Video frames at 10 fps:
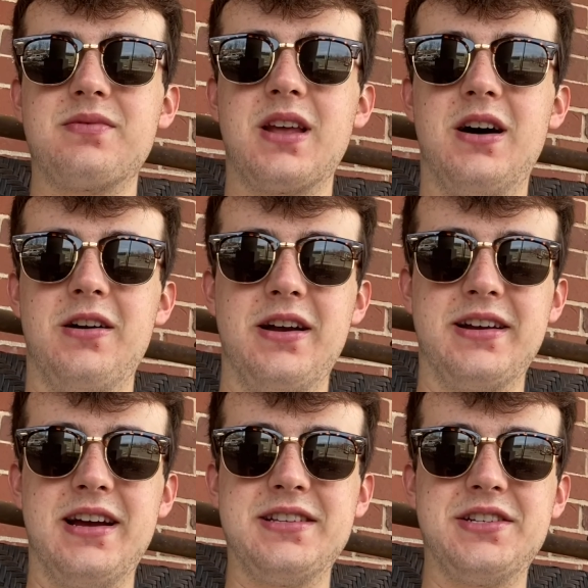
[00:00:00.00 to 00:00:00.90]
Alright
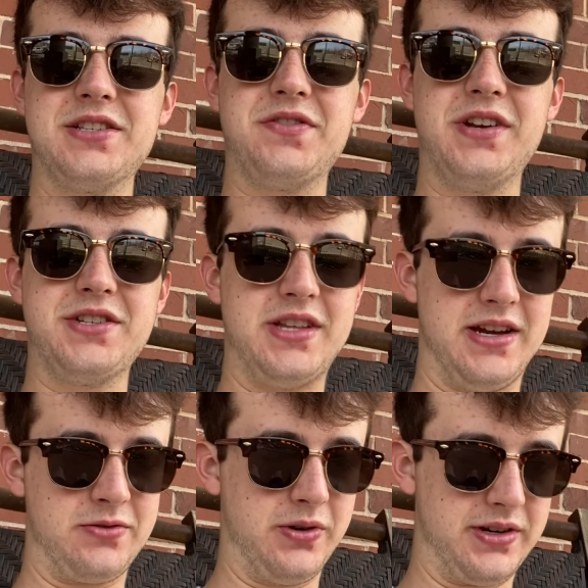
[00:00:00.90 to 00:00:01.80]
guys, just finished
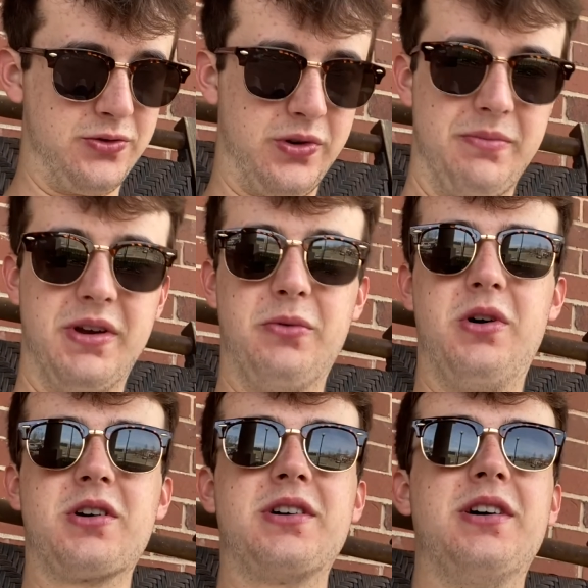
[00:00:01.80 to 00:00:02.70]
that quick twenty minute
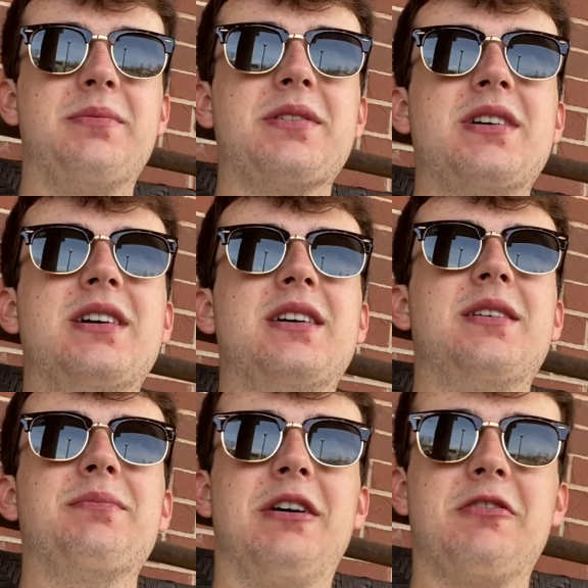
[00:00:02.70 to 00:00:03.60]
walk up.
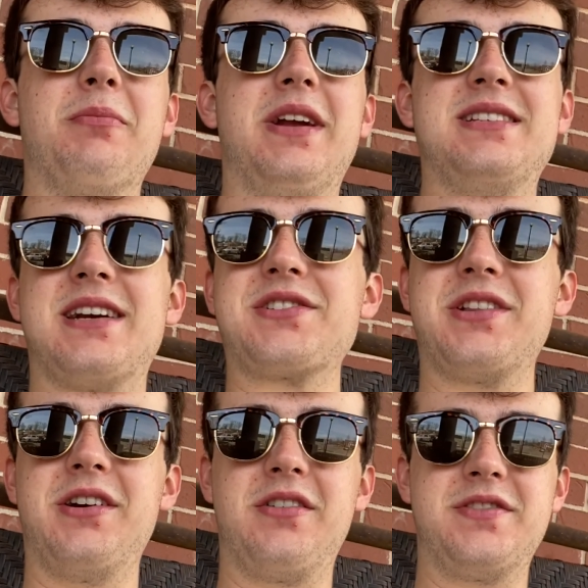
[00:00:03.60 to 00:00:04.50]
My roommate's
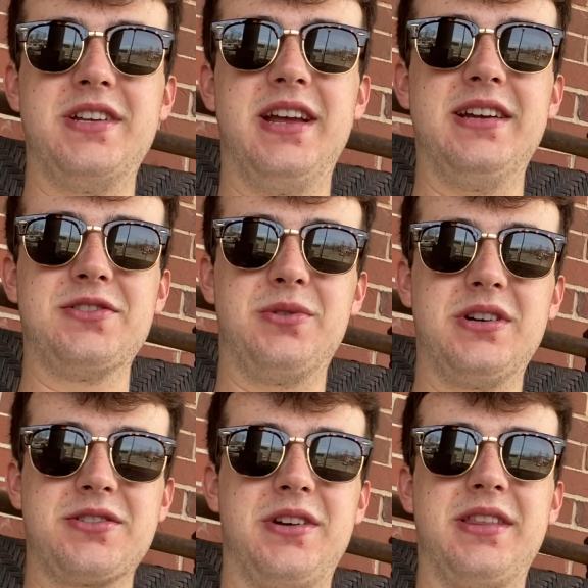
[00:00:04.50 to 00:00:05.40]
actually off today as well,
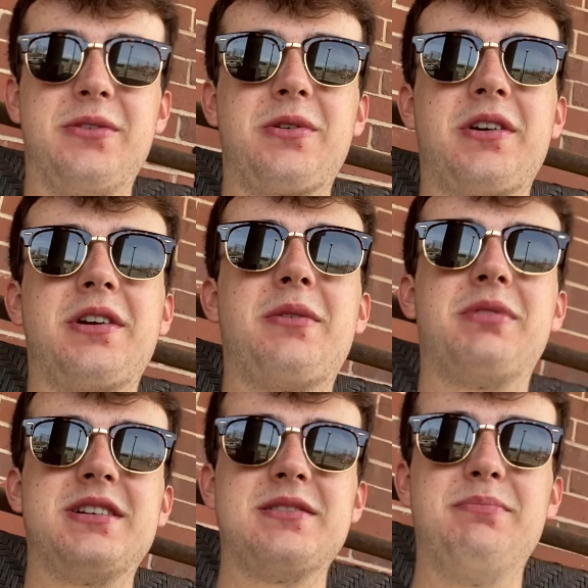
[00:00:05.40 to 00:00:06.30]
so I think we're gonna go
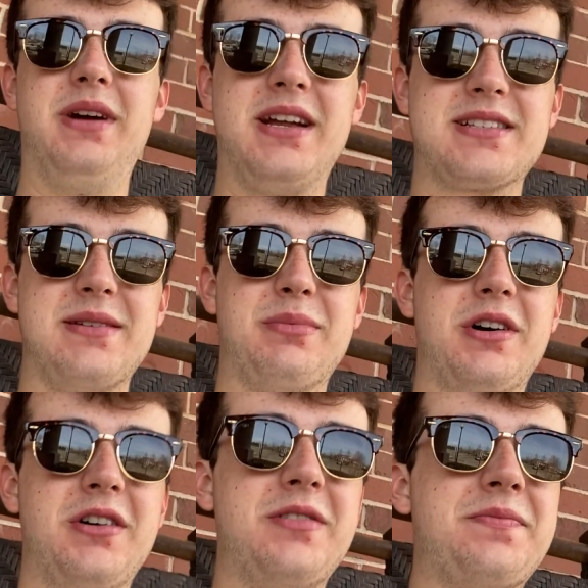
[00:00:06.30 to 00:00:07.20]
play some
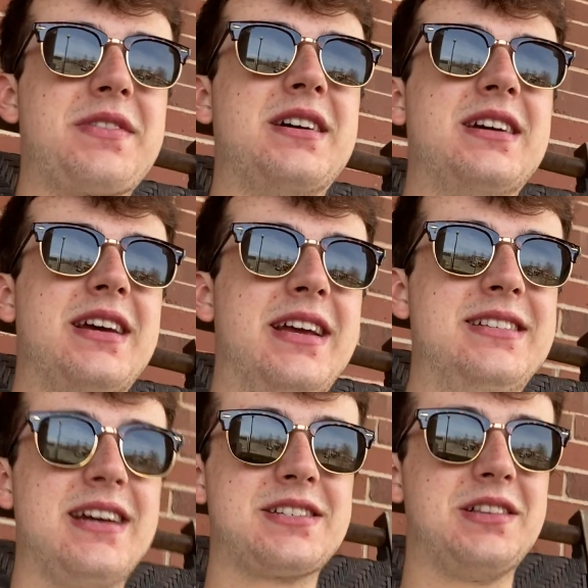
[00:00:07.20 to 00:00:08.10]
basketball. He's
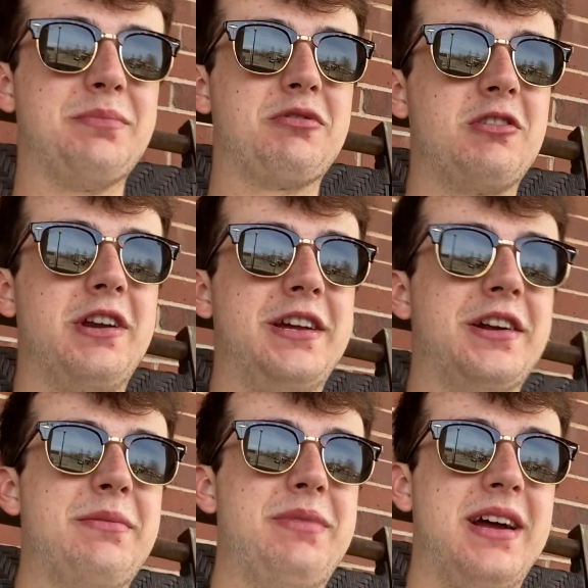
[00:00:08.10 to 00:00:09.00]
actually pretty good
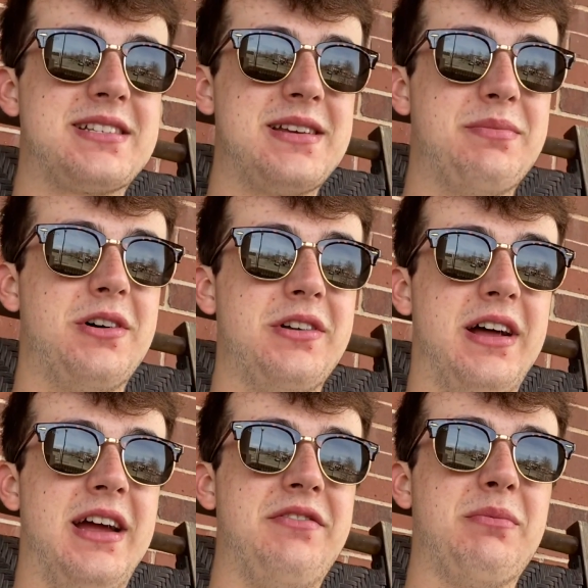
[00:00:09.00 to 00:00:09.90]
at basketball and
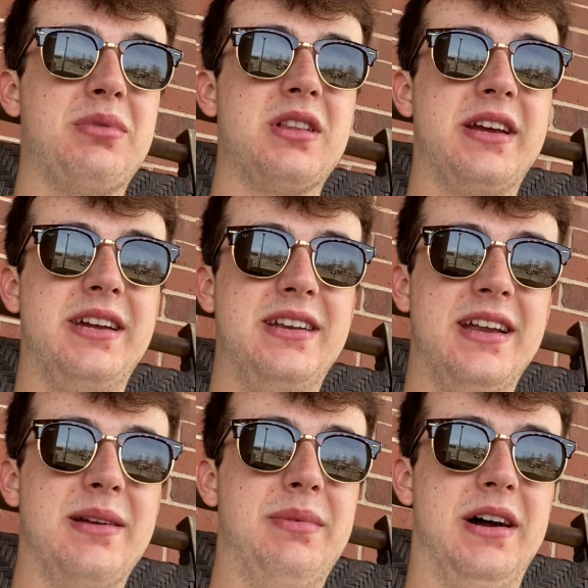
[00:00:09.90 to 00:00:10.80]
I haven't played
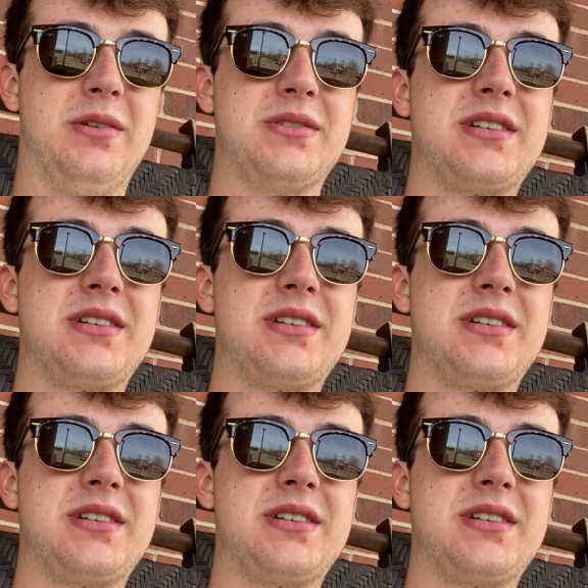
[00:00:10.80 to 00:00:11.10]
in about